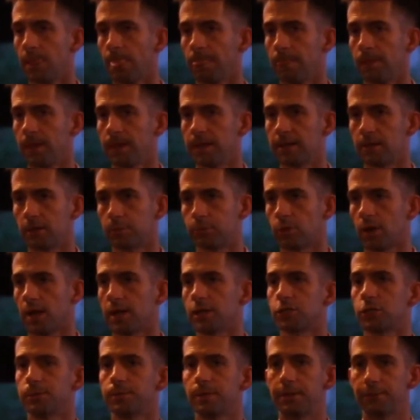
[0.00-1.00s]
that
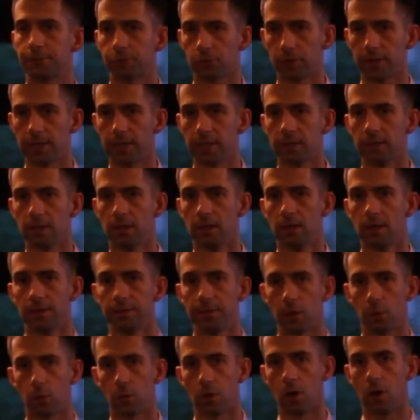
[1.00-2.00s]
enterprise should be free. There were